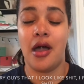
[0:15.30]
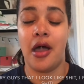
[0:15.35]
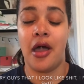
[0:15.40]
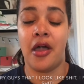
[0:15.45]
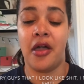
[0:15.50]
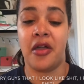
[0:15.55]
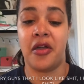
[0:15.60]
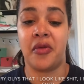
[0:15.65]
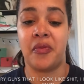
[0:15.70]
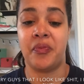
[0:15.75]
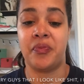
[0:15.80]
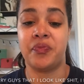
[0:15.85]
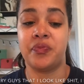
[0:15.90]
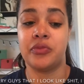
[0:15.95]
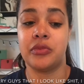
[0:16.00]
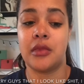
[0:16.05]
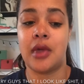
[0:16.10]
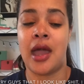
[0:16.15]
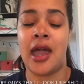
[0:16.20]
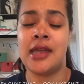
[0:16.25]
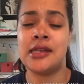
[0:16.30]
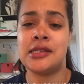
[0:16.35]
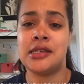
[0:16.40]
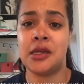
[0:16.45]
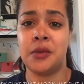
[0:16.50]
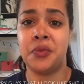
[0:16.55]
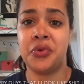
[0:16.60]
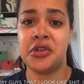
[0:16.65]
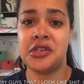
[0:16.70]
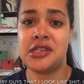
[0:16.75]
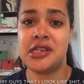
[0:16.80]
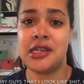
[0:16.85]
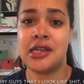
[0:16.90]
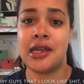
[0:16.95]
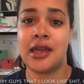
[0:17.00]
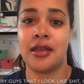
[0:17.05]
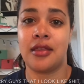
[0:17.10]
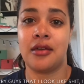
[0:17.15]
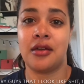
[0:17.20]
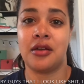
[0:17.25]
Um, I did put
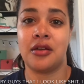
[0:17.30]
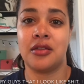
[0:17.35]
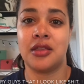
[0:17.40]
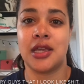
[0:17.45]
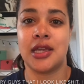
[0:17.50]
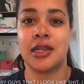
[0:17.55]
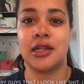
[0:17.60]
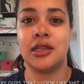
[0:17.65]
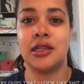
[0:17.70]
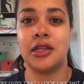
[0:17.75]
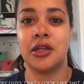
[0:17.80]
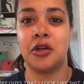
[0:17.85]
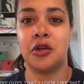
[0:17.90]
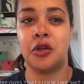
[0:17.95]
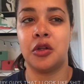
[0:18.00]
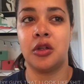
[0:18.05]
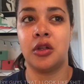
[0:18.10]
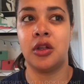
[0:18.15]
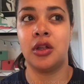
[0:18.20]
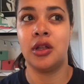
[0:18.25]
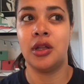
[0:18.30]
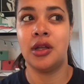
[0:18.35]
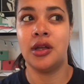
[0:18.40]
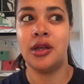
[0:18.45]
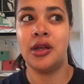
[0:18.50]
together like a little